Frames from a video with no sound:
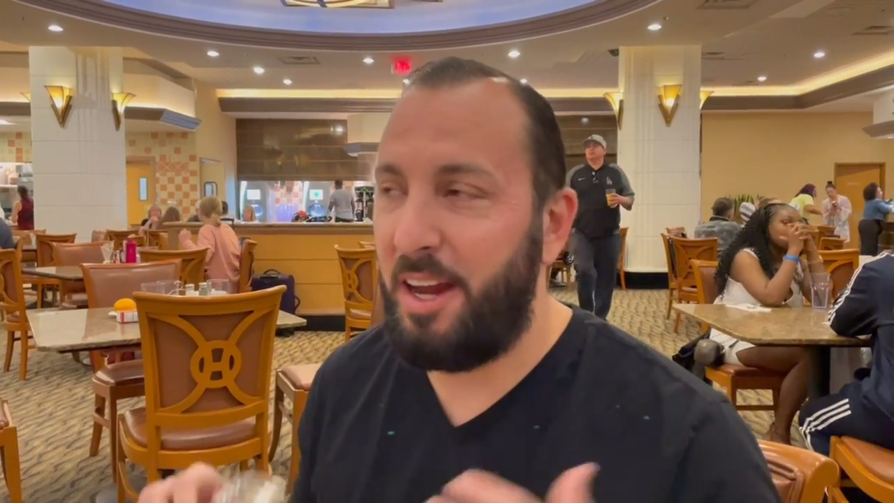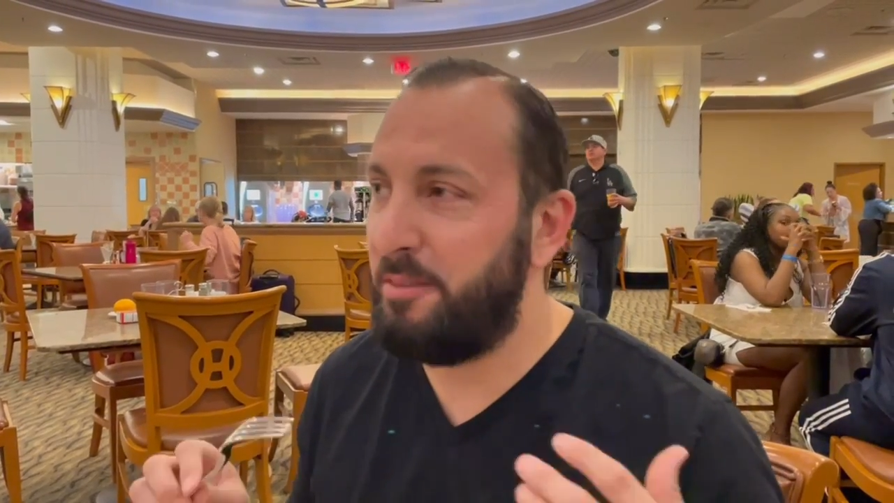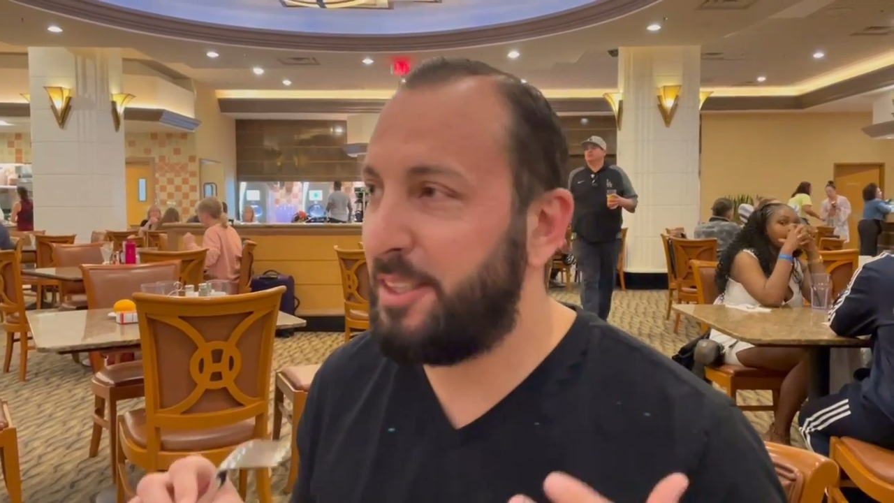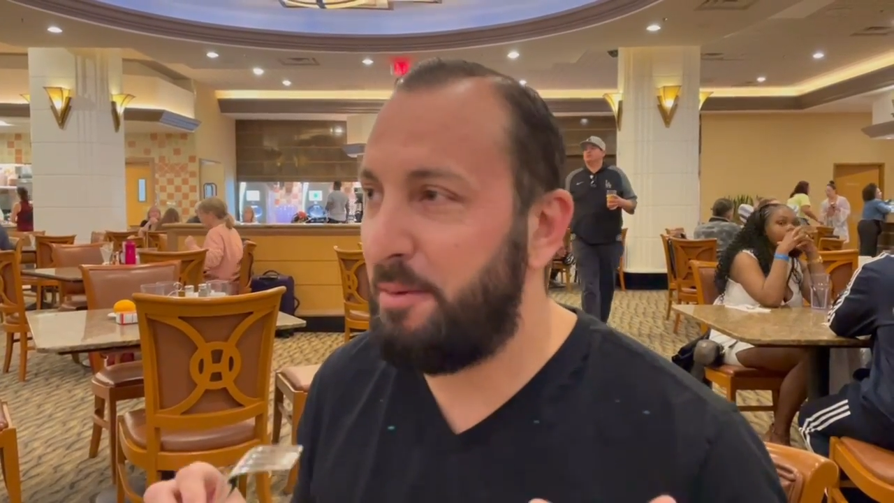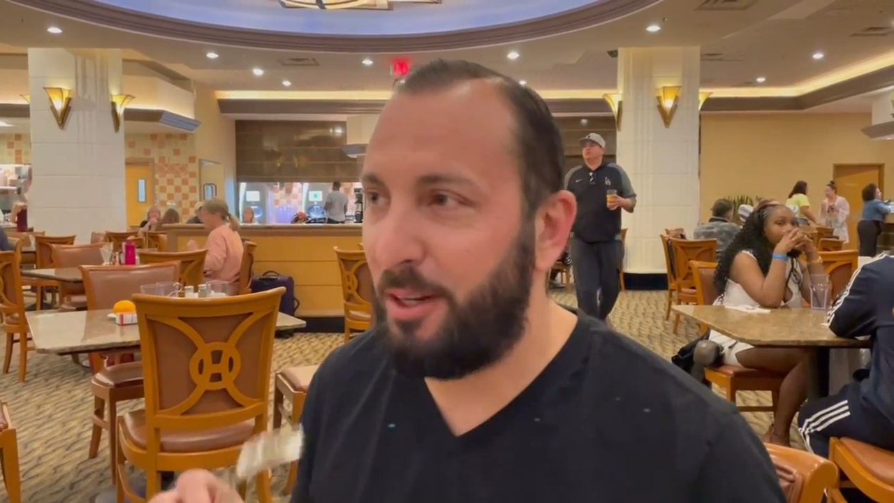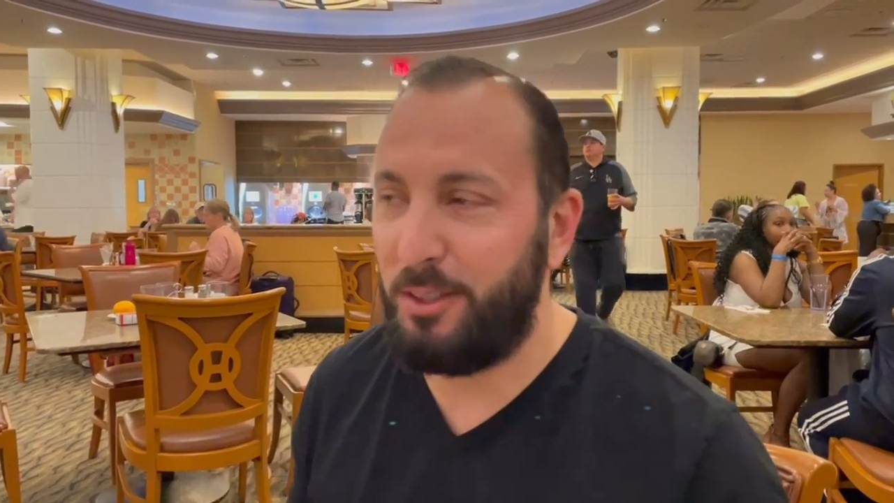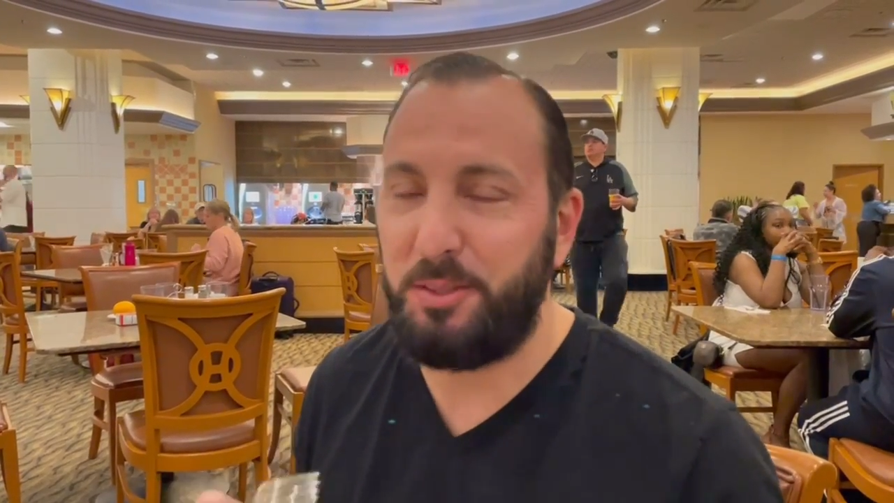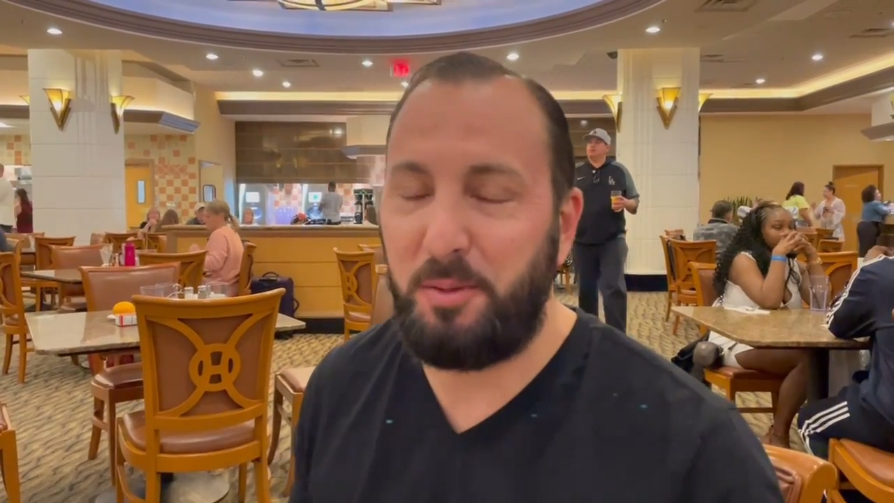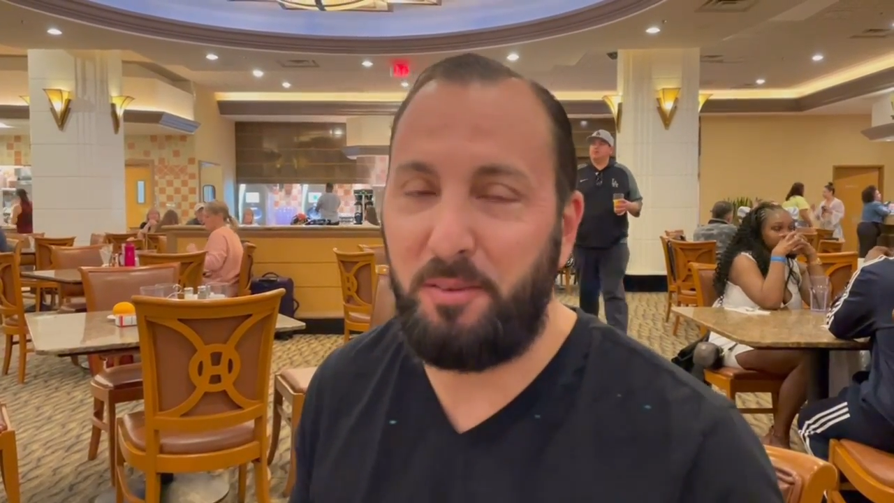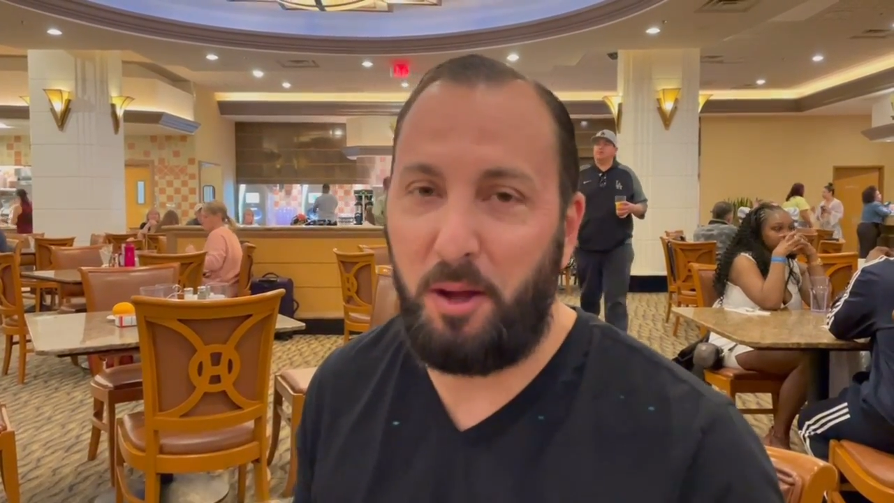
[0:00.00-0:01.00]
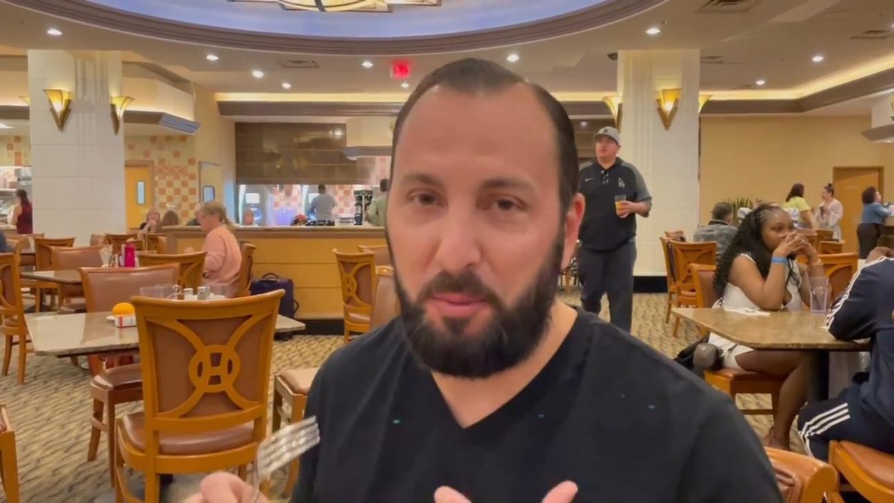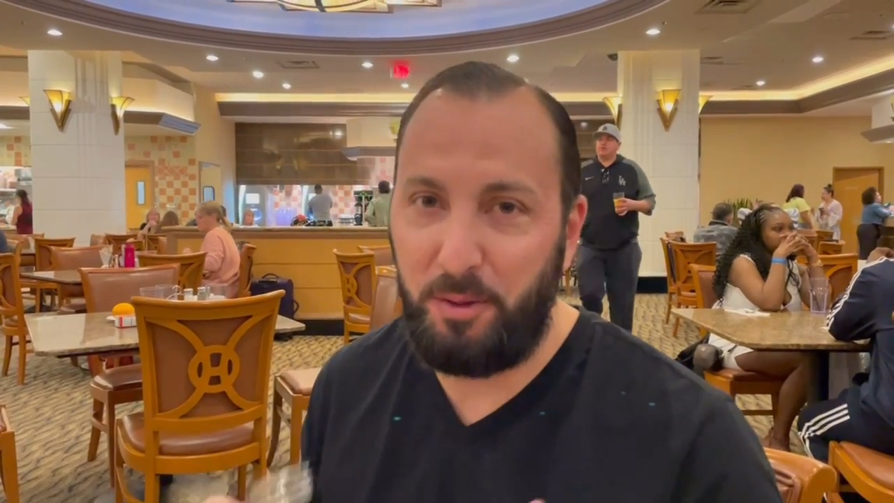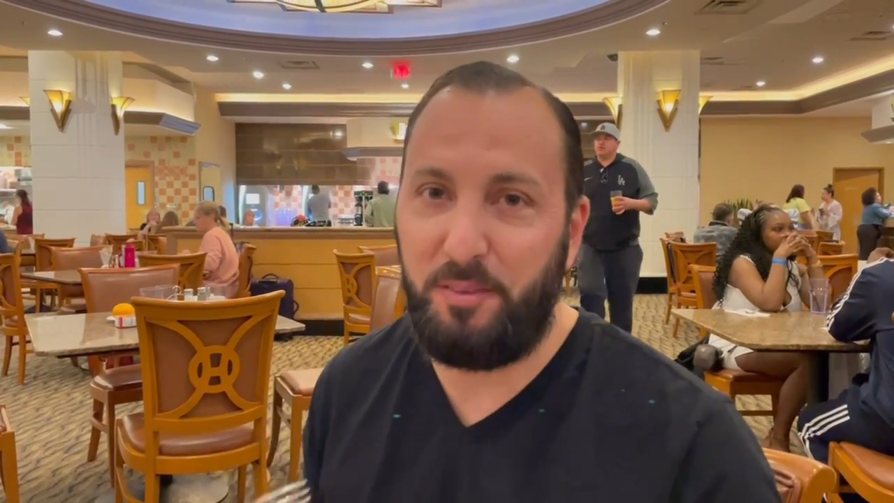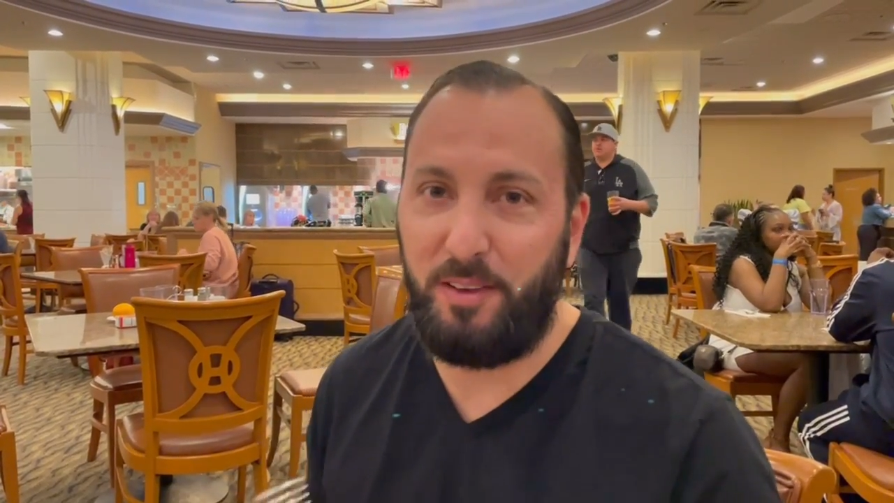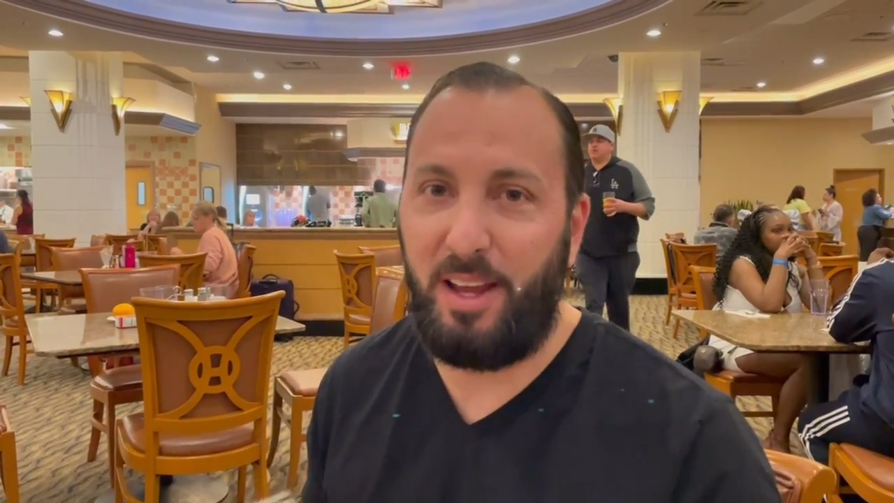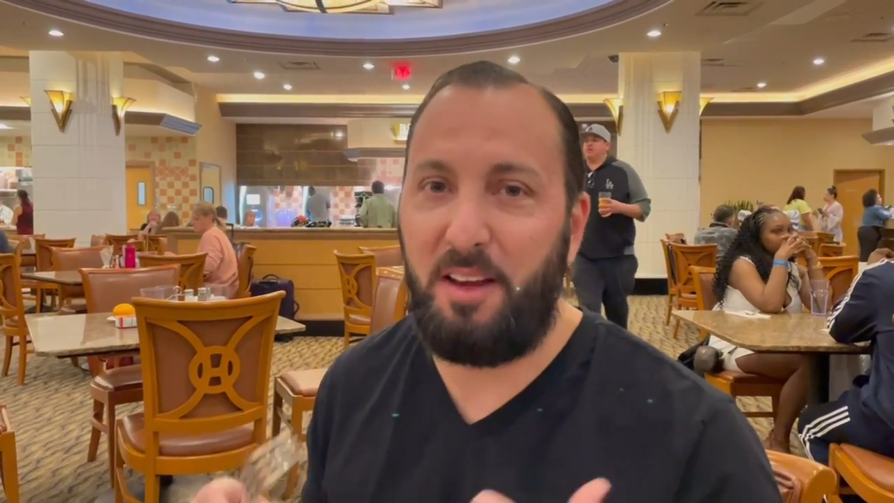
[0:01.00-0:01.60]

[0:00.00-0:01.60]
Every time I go to a buffet,